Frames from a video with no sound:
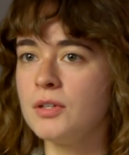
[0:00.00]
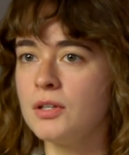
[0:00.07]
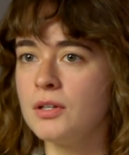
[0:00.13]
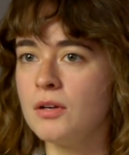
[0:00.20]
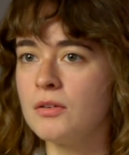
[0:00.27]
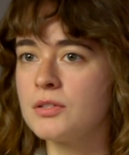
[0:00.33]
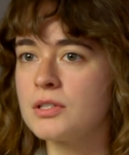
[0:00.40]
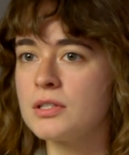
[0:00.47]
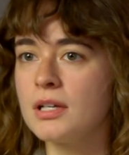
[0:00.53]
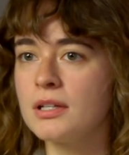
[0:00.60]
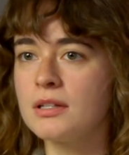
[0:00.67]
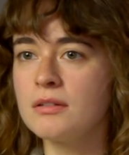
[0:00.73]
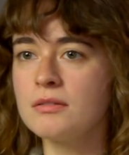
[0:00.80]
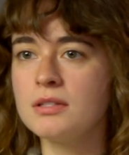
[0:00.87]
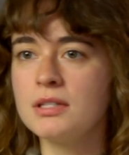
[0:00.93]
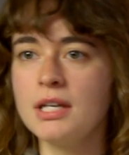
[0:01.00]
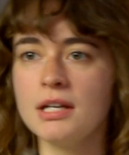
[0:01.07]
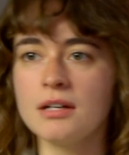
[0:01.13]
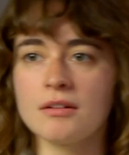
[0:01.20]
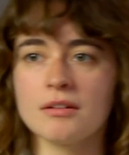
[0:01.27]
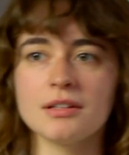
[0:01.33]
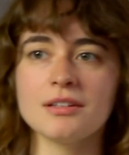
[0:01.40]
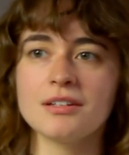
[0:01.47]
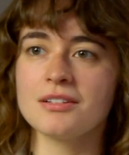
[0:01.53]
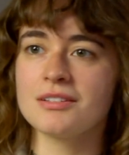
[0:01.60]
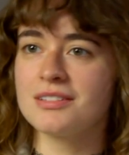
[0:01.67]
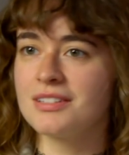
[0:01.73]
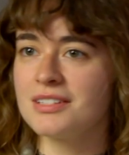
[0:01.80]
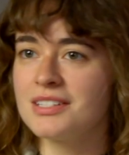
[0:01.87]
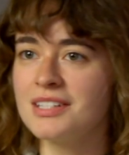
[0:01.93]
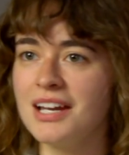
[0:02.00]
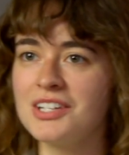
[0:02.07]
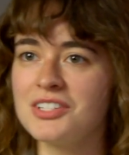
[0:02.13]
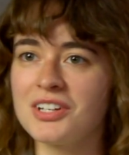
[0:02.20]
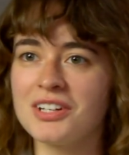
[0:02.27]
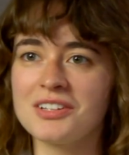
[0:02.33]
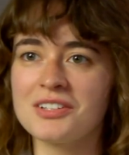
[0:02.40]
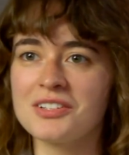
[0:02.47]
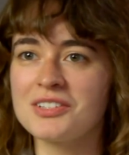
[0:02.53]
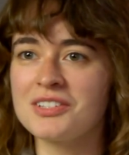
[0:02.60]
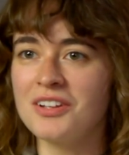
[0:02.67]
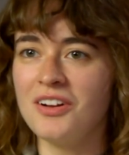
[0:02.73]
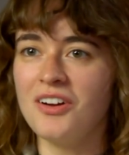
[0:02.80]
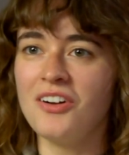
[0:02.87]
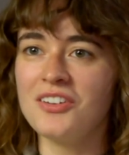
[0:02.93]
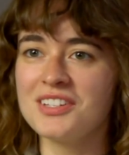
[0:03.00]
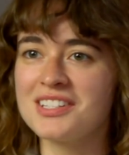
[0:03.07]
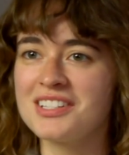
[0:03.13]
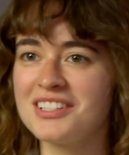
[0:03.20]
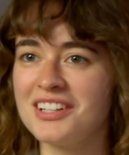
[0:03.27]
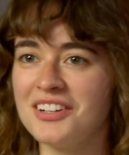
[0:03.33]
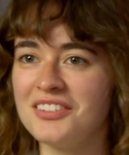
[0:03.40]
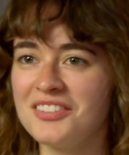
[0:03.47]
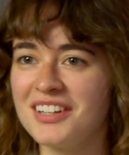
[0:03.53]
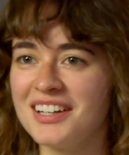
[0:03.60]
you know, just like there's gear and there's staging and there's all this stuff.